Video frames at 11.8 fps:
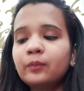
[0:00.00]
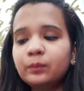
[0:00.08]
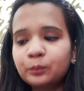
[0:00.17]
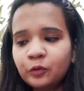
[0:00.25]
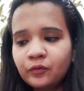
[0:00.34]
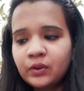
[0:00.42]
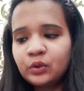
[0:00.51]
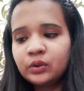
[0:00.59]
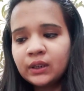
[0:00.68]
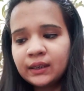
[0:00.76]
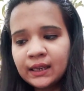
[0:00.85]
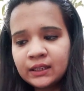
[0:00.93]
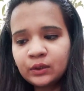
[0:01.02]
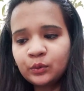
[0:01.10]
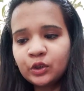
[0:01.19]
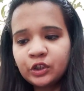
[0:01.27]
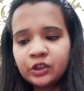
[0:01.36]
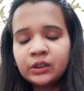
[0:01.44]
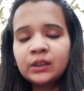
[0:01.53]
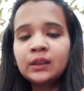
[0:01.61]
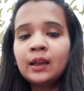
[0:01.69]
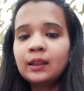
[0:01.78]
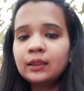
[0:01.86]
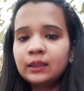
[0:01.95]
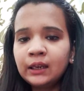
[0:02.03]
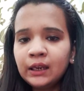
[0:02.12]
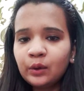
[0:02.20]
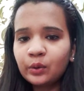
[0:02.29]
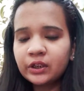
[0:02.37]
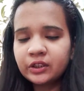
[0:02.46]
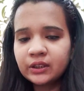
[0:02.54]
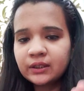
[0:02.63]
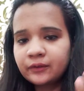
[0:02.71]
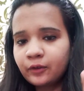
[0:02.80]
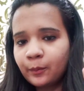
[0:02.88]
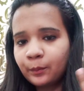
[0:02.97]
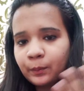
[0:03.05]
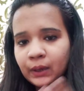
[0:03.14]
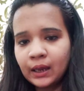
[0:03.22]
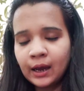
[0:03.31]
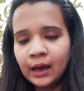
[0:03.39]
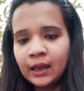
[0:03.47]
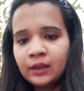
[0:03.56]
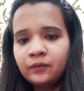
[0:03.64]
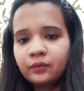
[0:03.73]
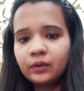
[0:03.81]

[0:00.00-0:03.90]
moving to the next question, 3 questions from behive